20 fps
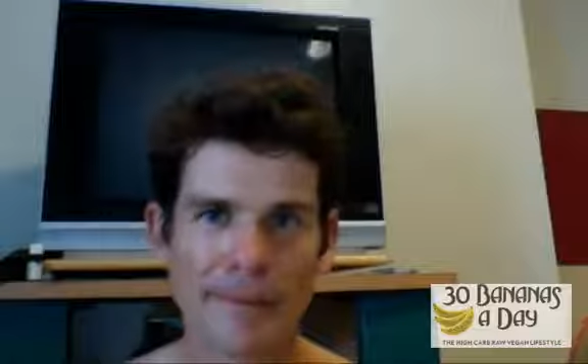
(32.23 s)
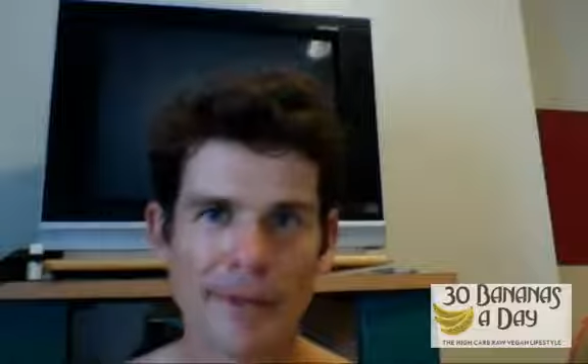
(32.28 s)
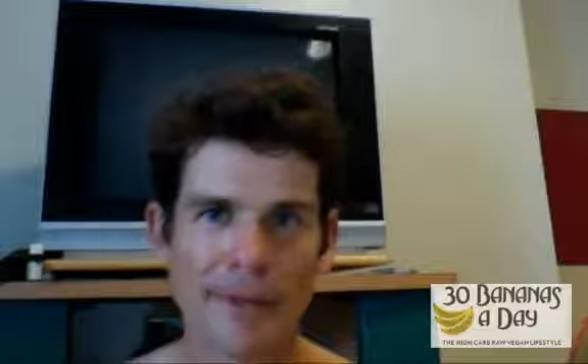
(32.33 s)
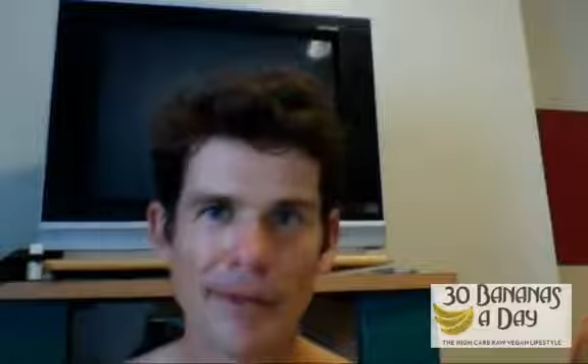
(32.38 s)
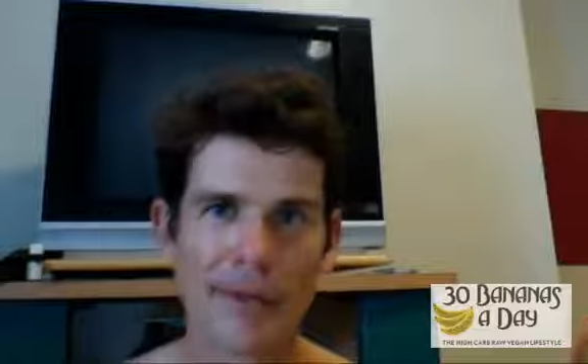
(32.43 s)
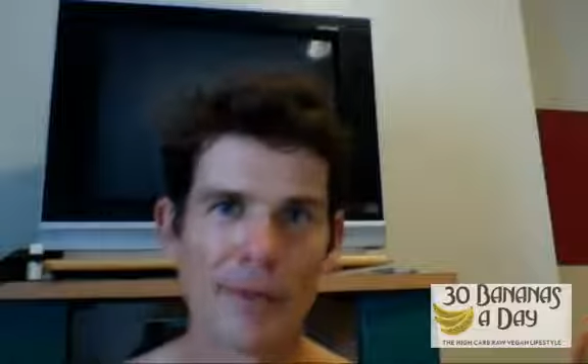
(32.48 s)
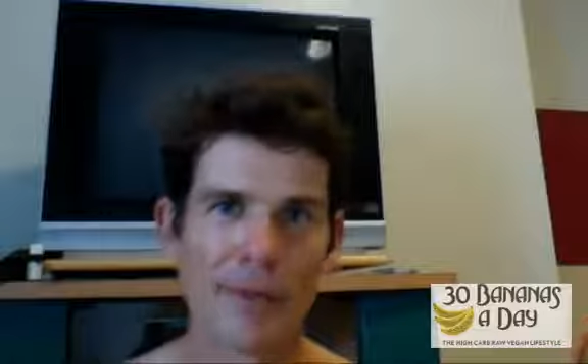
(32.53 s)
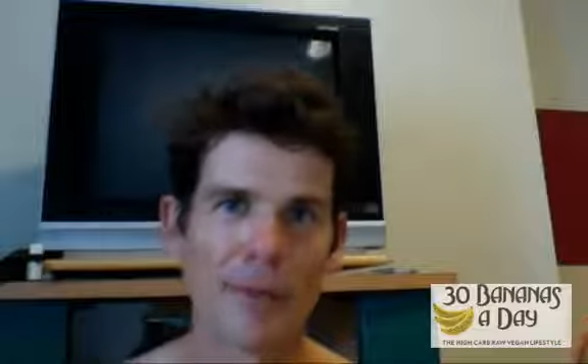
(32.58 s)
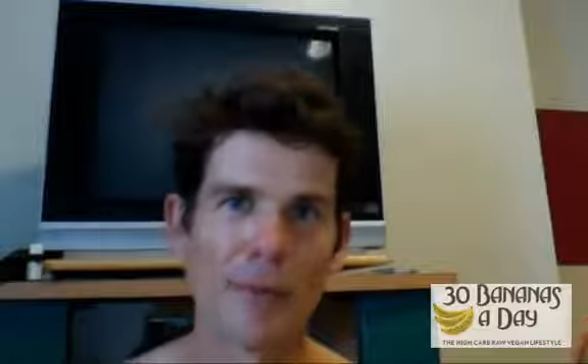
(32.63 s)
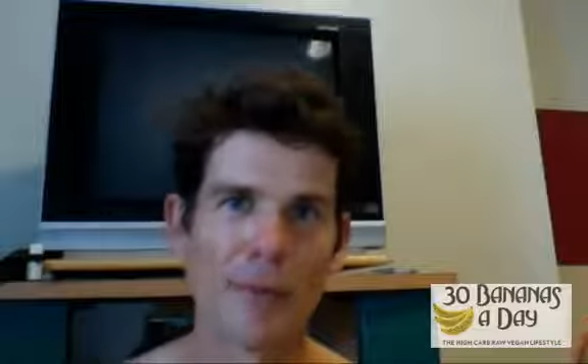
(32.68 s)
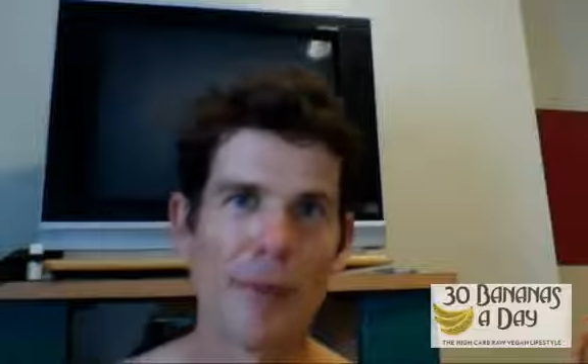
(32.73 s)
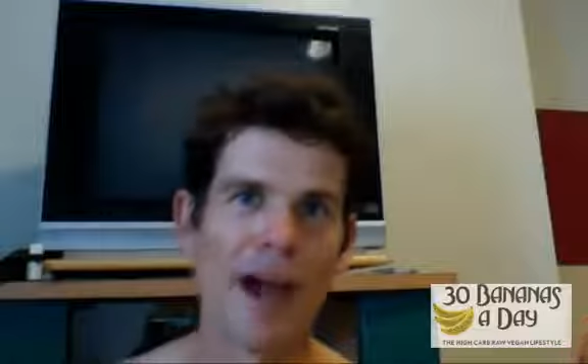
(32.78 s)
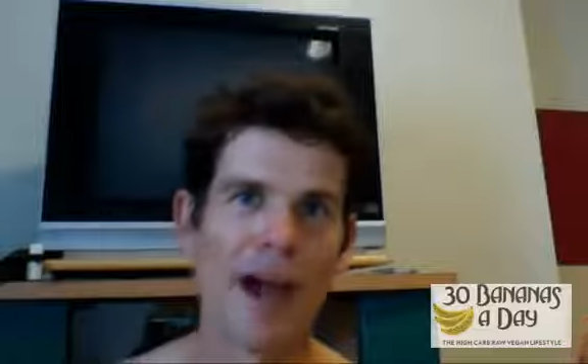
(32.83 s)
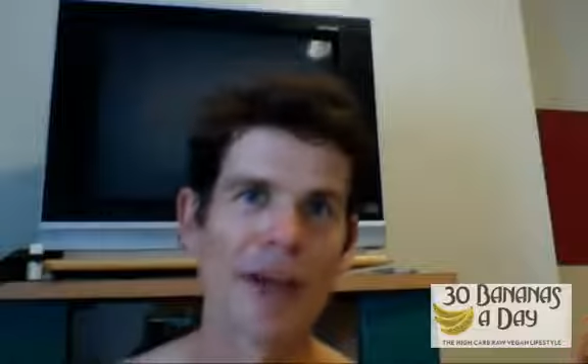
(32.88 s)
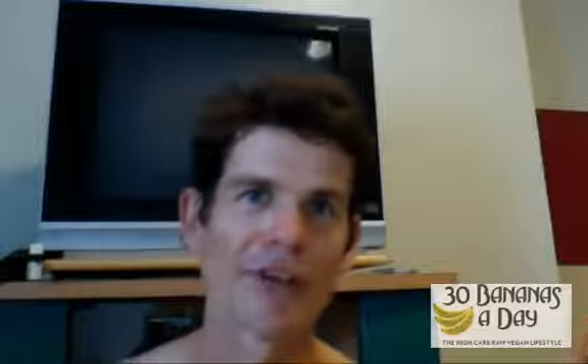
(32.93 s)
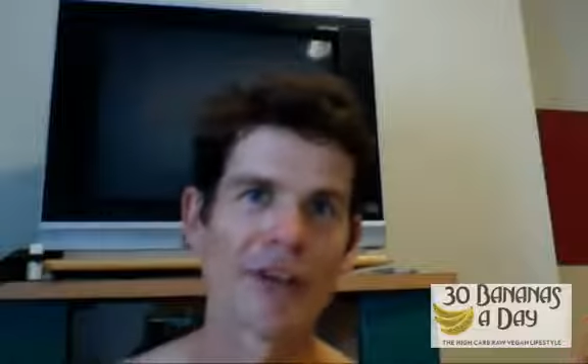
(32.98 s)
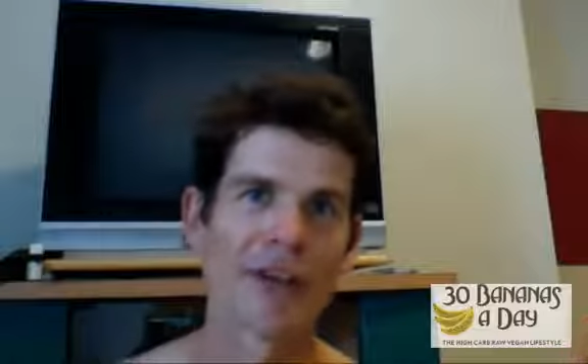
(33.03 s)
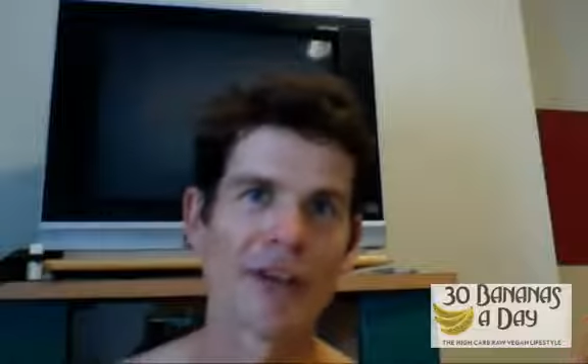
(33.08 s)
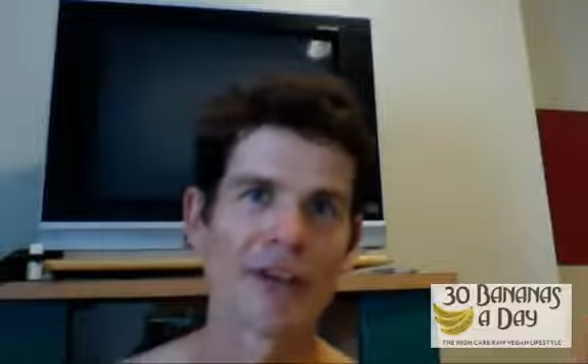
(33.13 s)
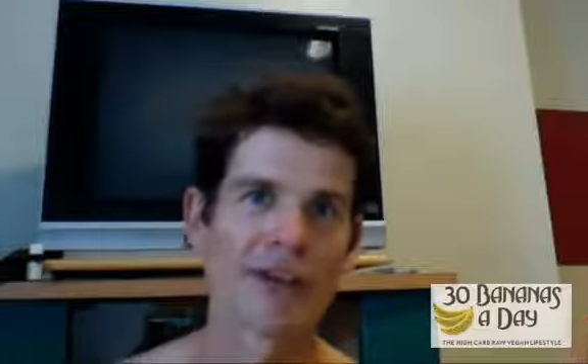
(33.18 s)
you know, do
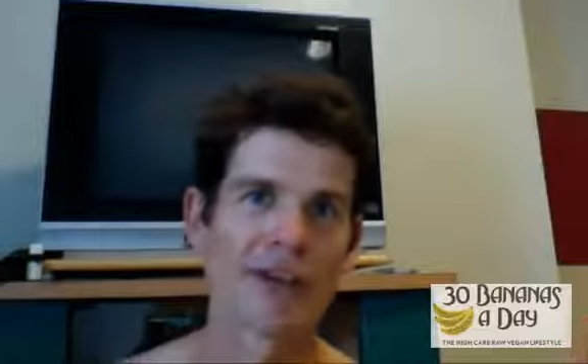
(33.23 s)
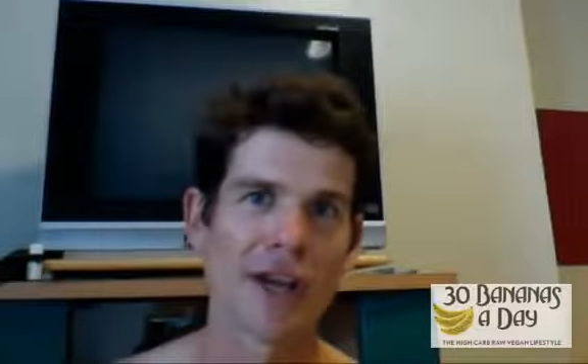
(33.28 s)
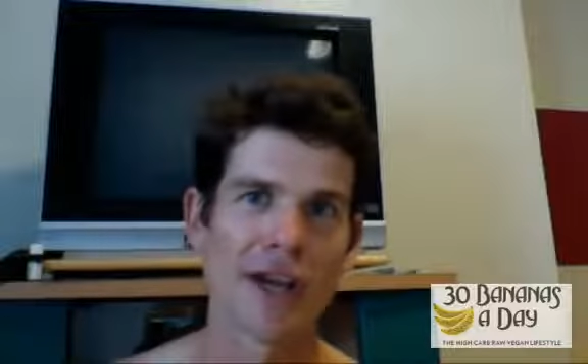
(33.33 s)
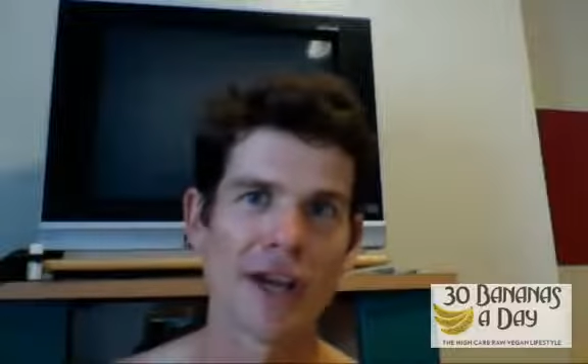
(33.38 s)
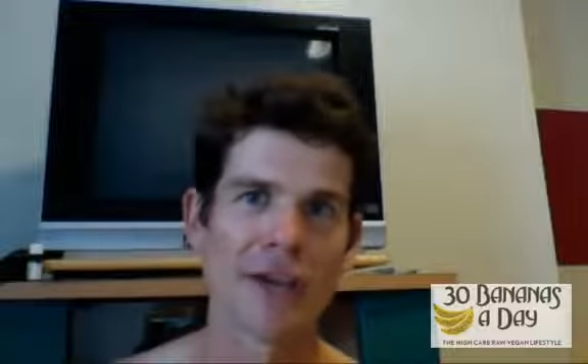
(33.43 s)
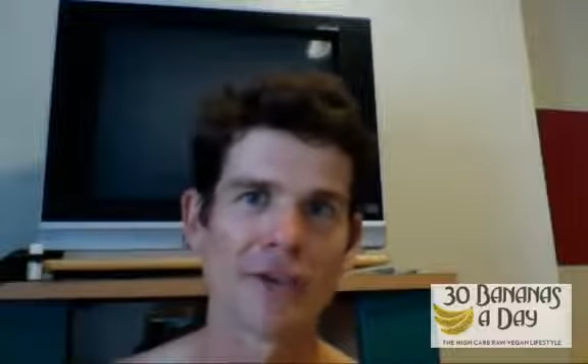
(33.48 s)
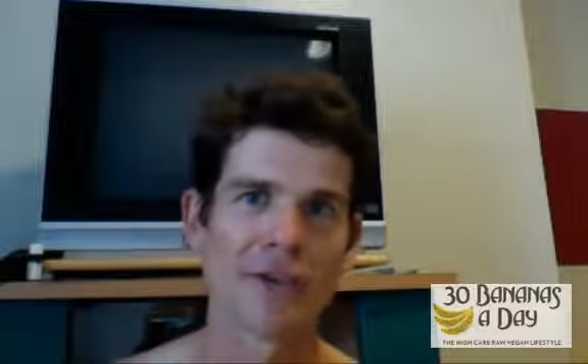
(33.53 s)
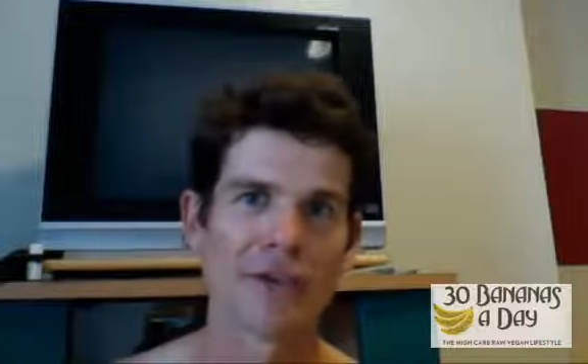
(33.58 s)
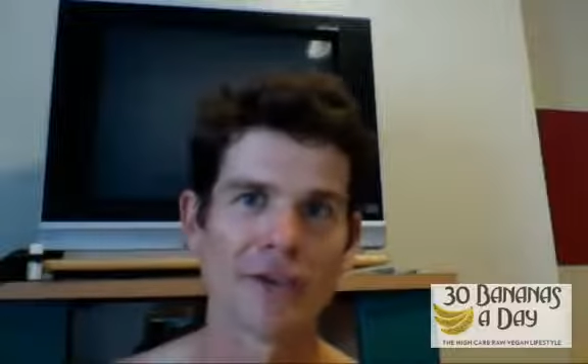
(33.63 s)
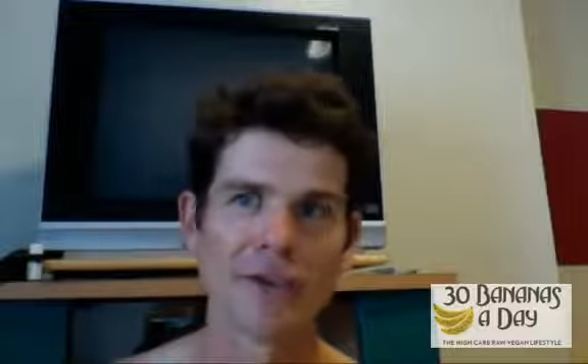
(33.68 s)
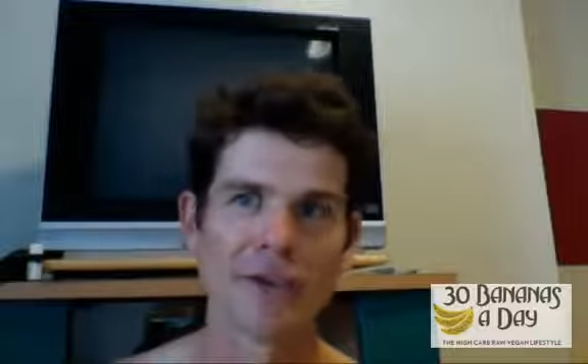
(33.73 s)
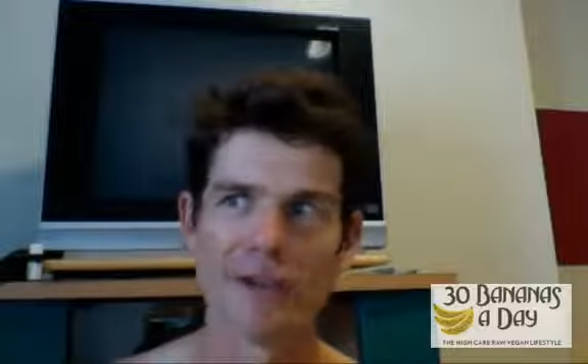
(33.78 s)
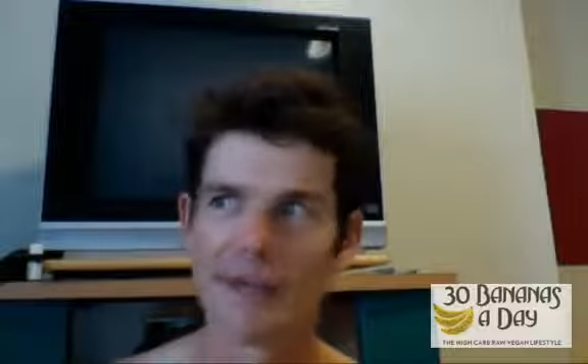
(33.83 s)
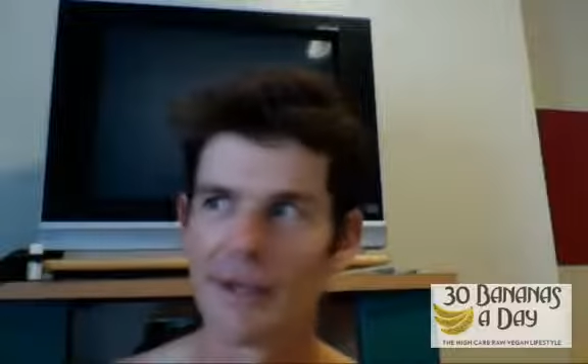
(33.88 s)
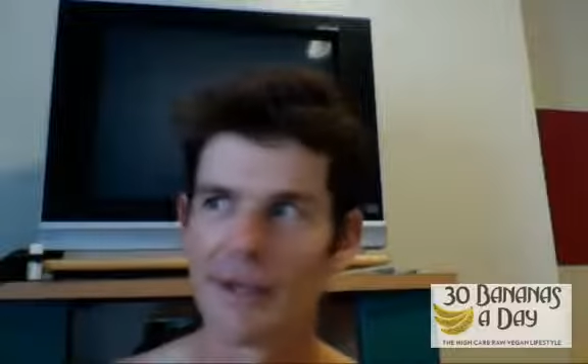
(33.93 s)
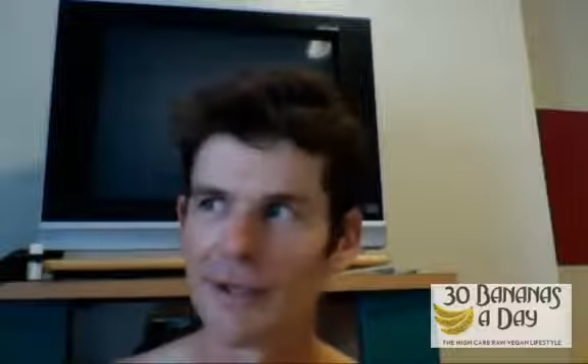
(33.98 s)
mate shakes and